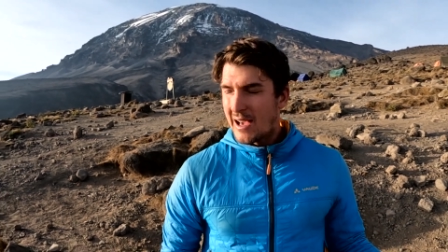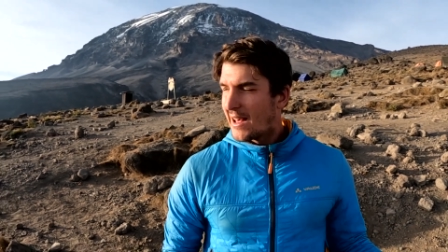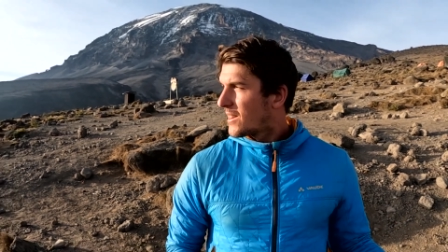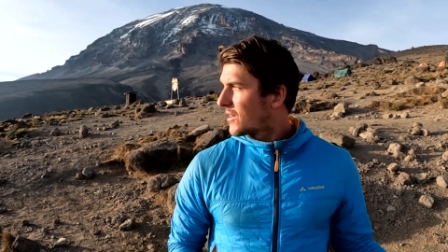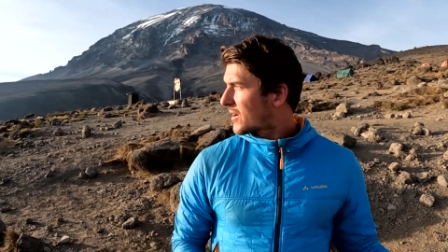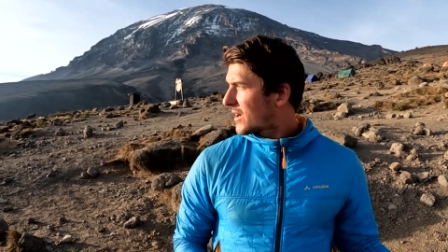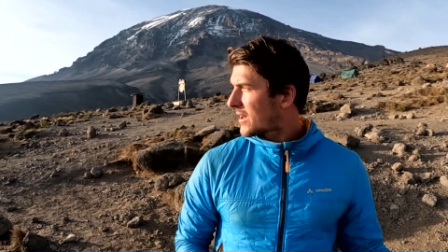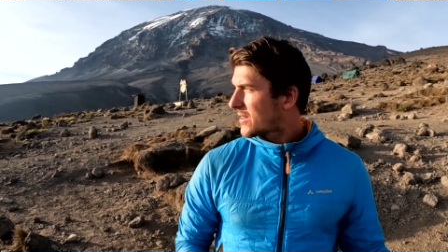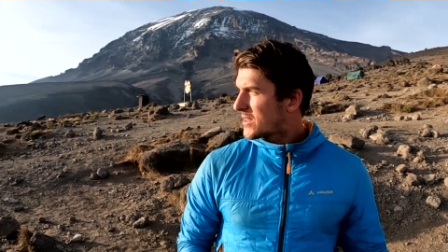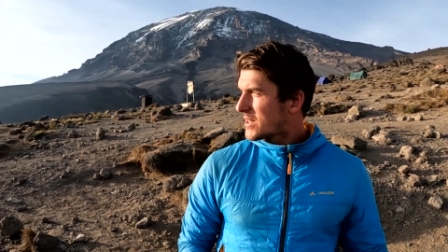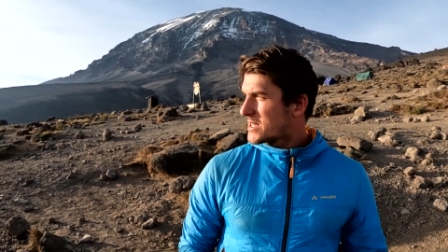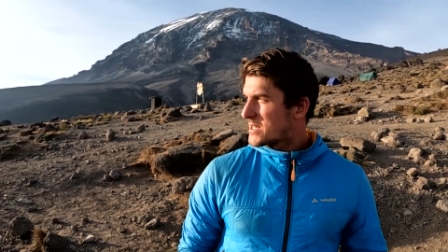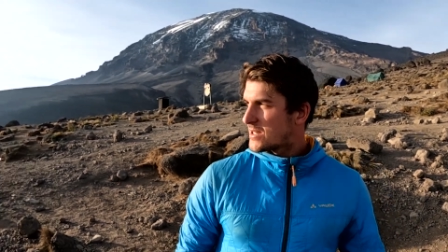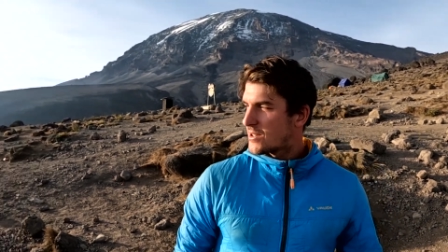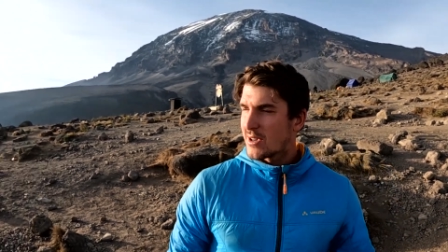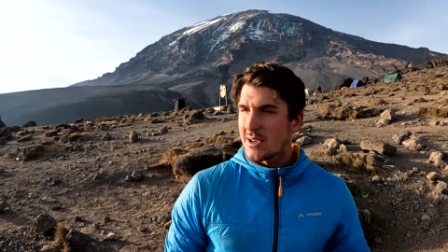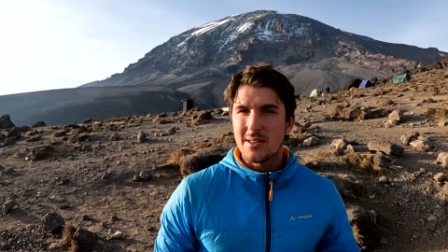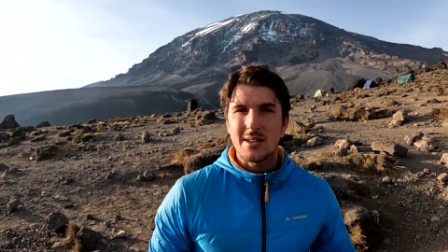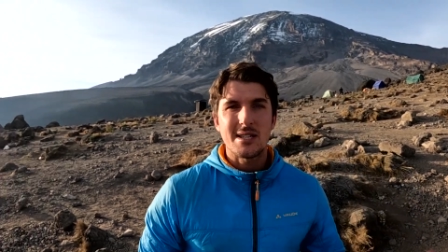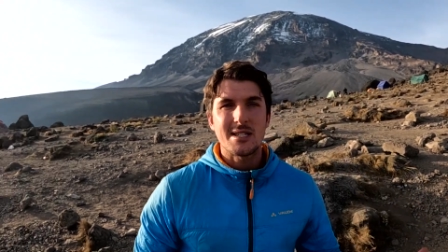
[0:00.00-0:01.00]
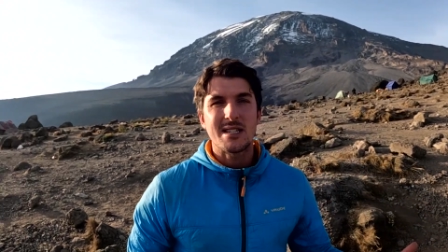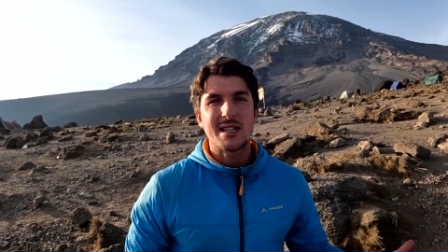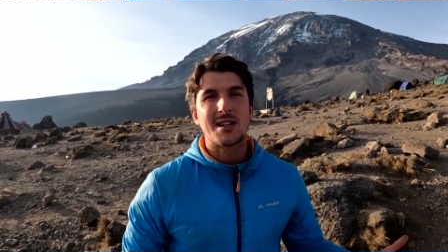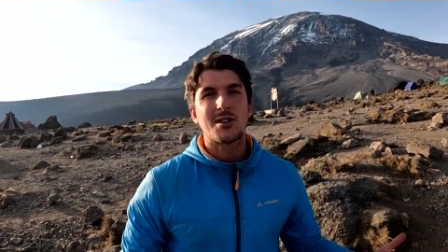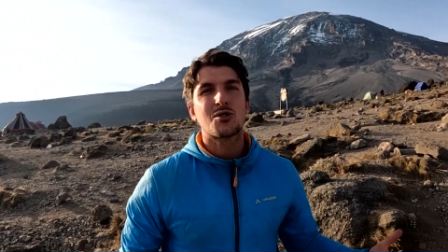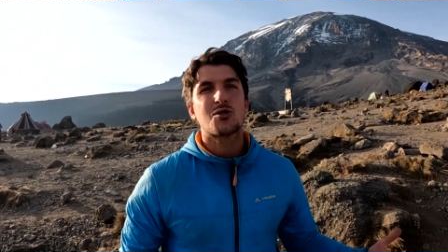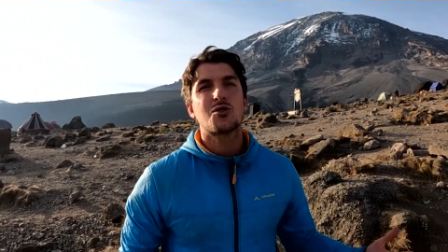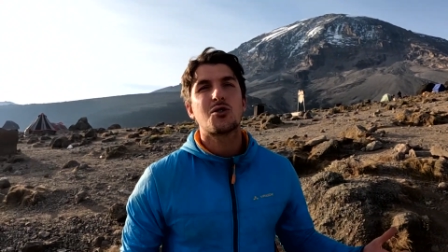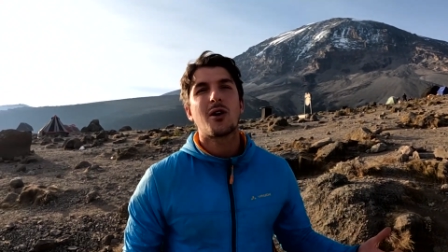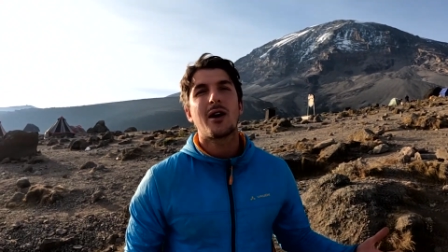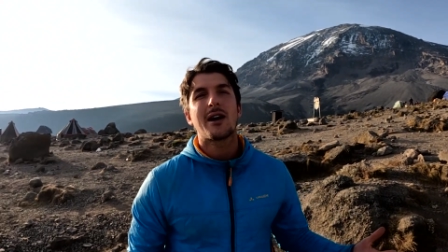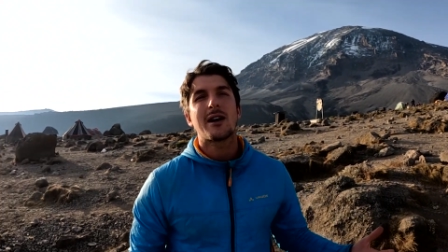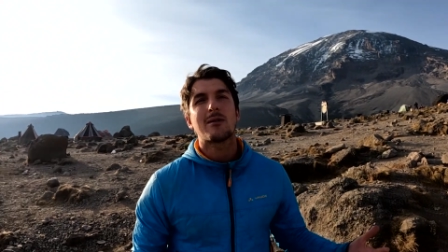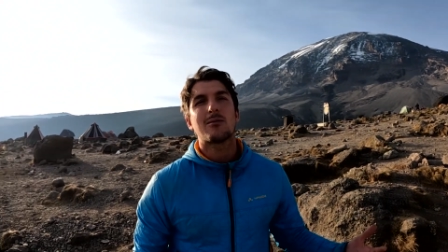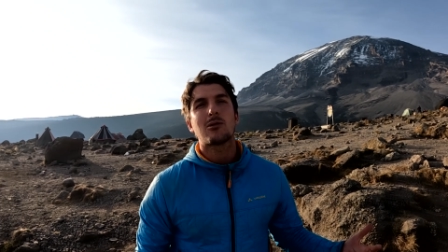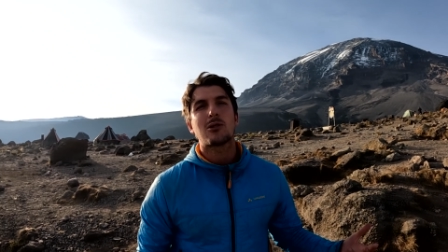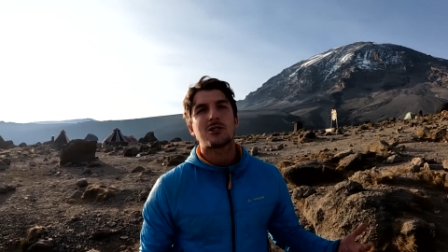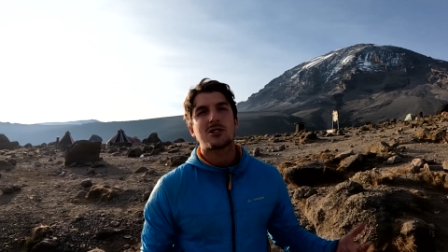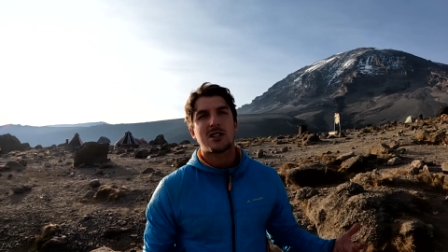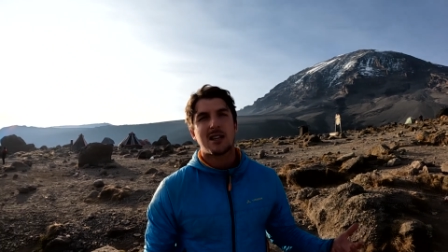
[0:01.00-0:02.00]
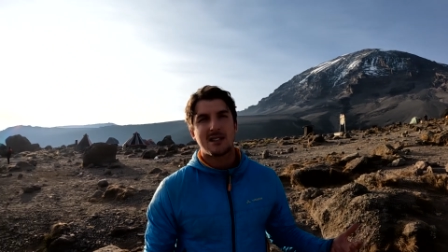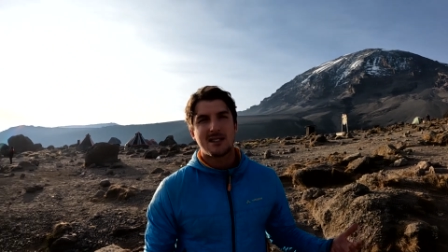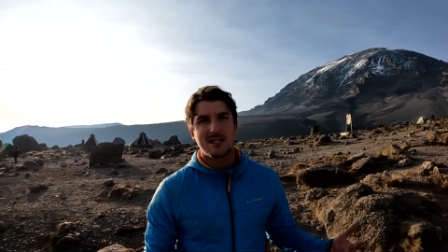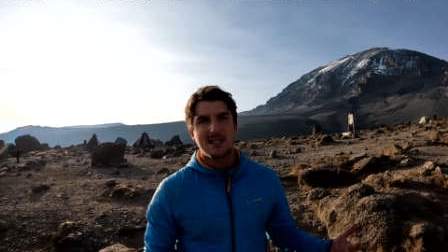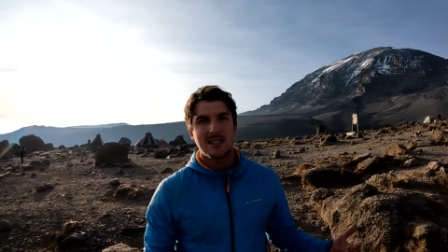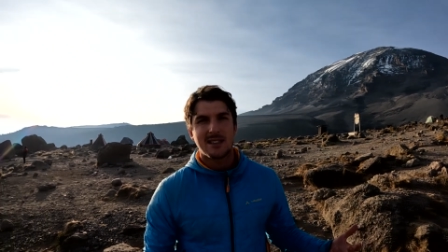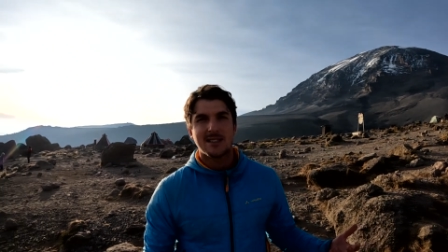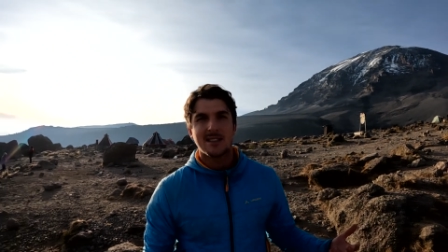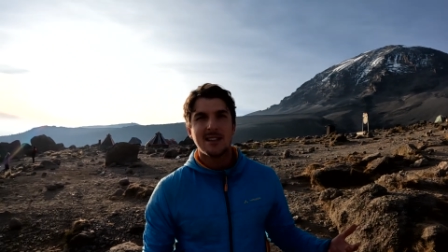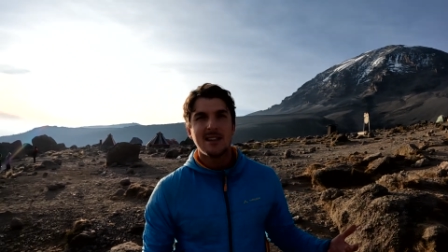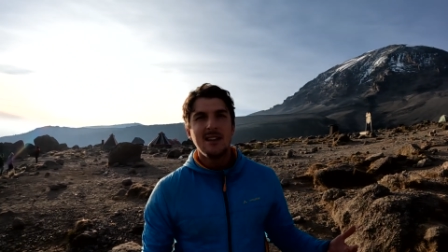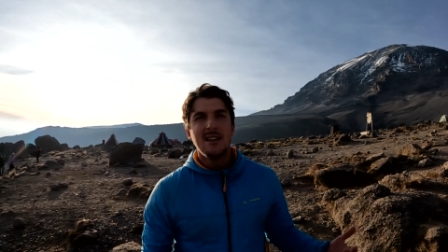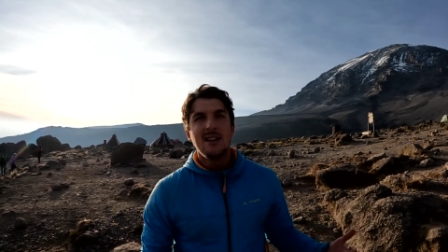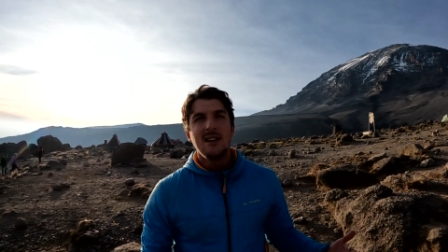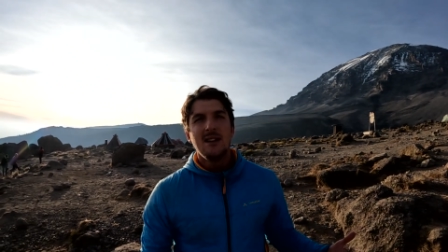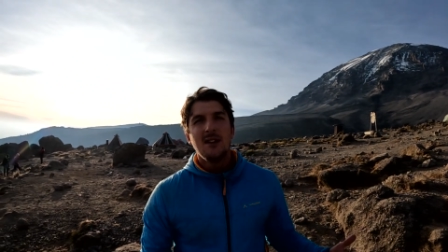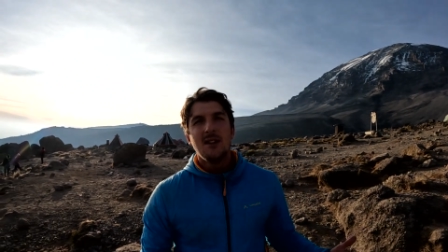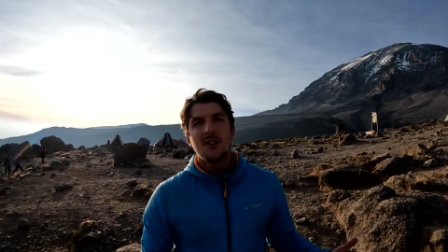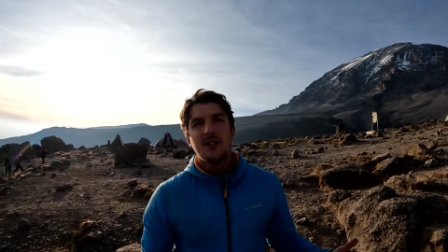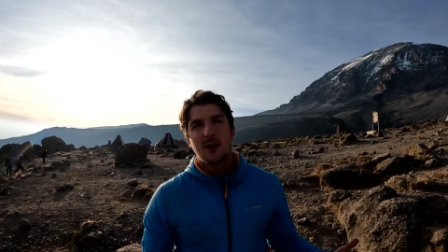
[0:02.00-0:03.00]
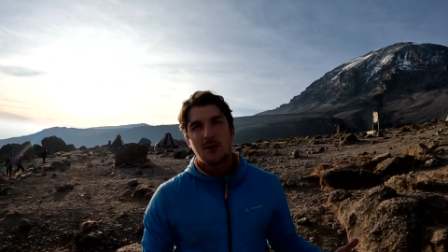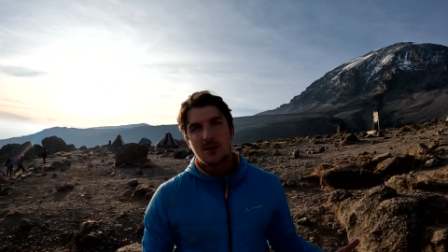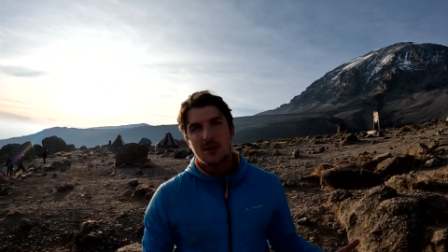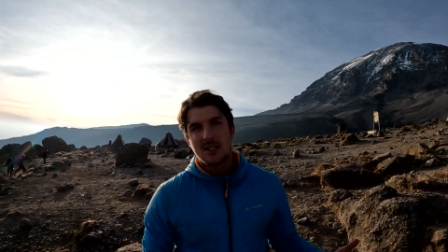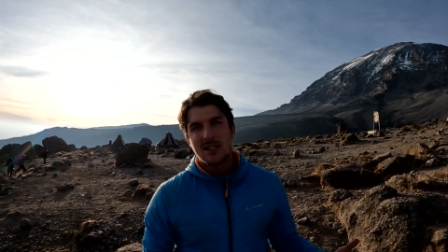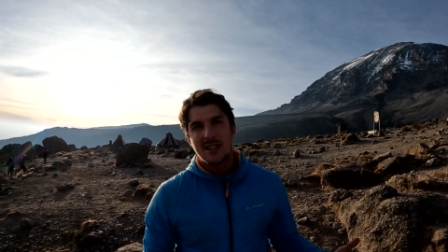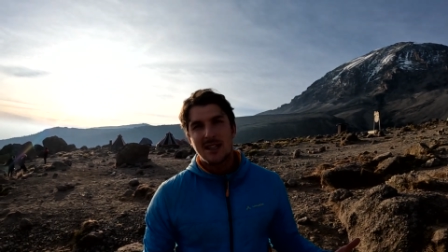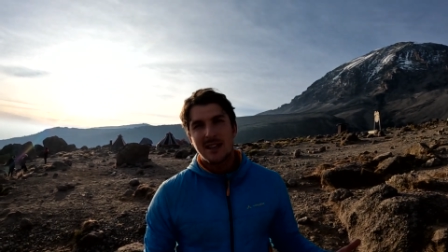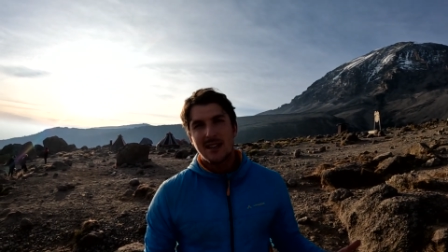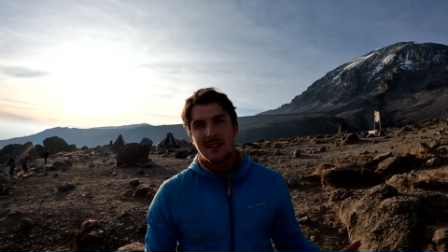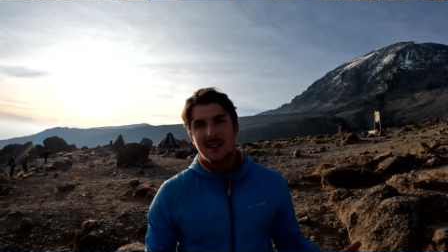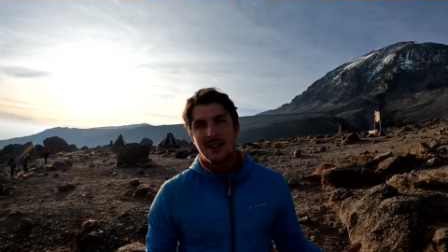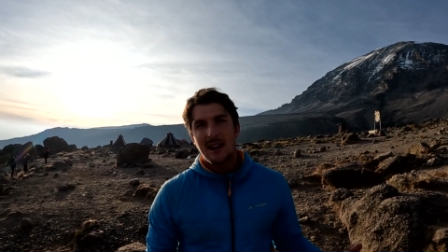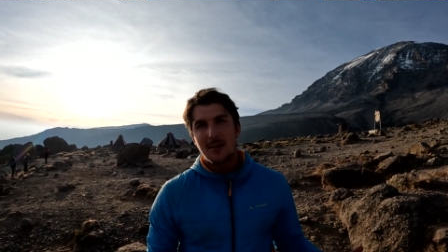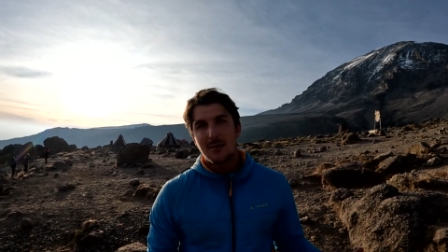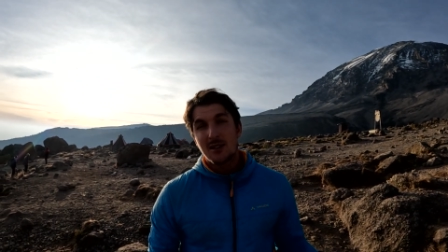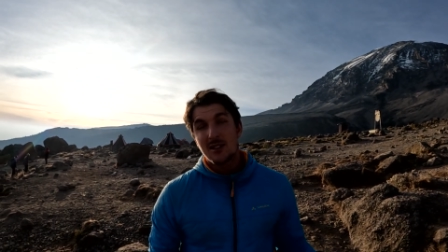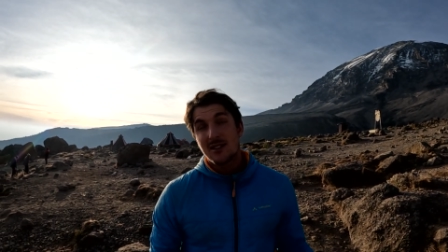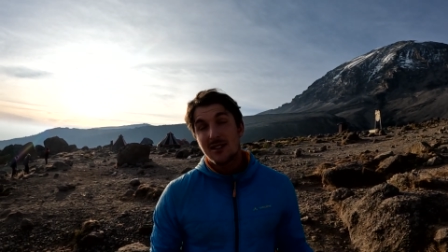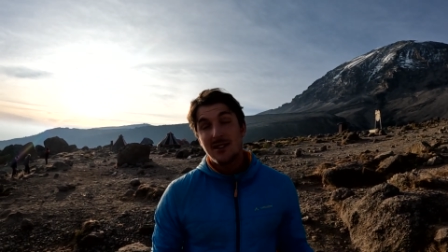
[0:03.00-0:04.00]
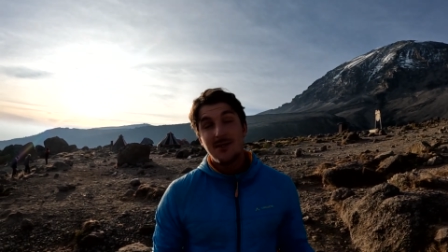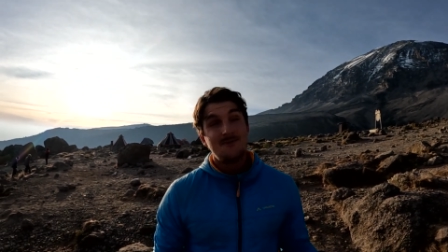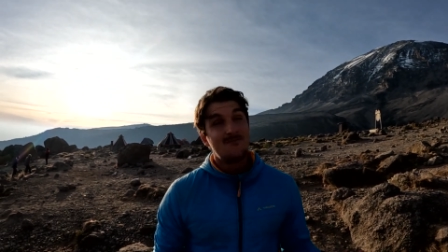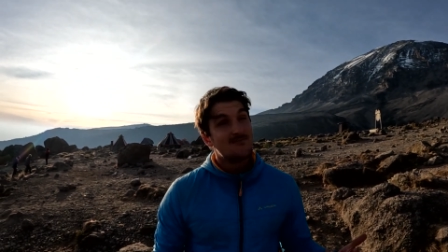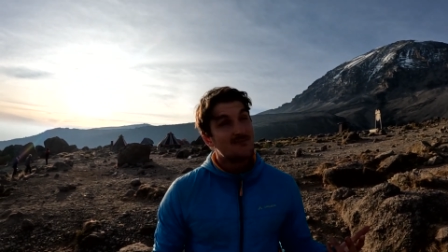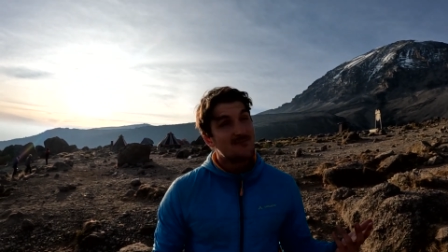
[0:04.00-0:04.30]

And look at this, look at this incredible sunset that we're seeing. I mean,